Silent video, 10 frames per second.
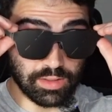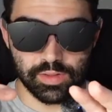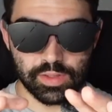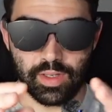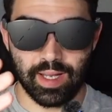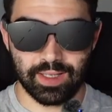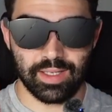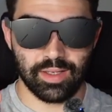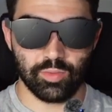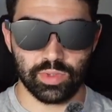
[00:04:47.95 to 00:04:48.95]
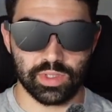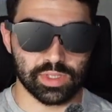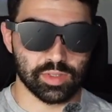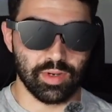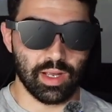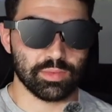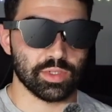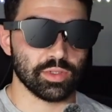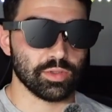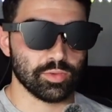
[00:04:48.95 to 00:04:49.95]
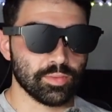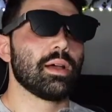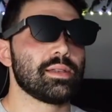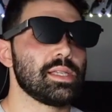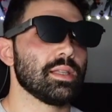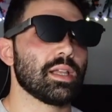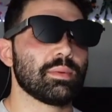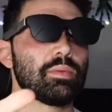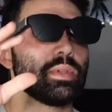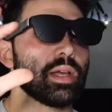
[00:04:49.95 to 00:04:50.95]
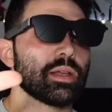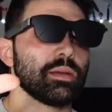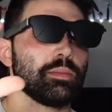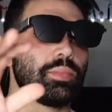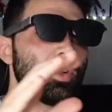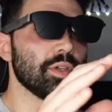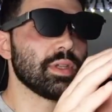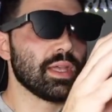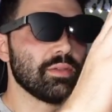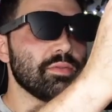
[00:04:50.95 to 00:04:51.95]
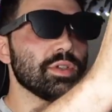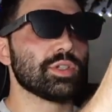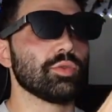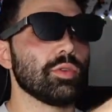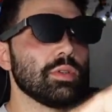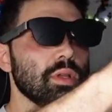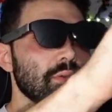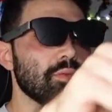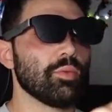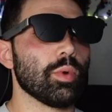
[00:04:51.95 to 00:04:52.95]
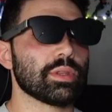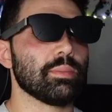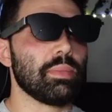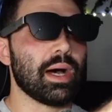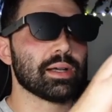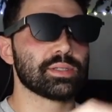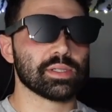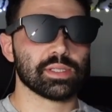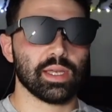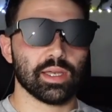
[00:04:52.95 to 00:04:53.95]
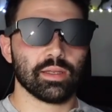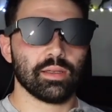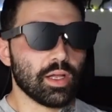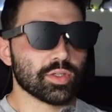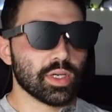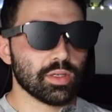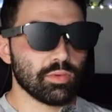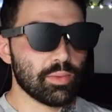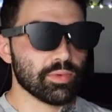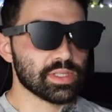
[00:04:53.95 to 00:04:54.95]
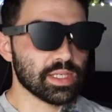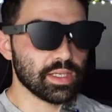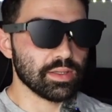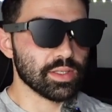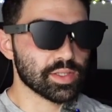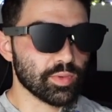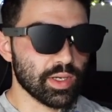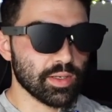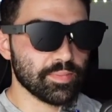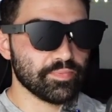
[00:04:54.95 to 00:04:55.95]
So I can't really describe to you. I see a lot of people like put a visual of what the box looks like. I'll try to represent it in this way.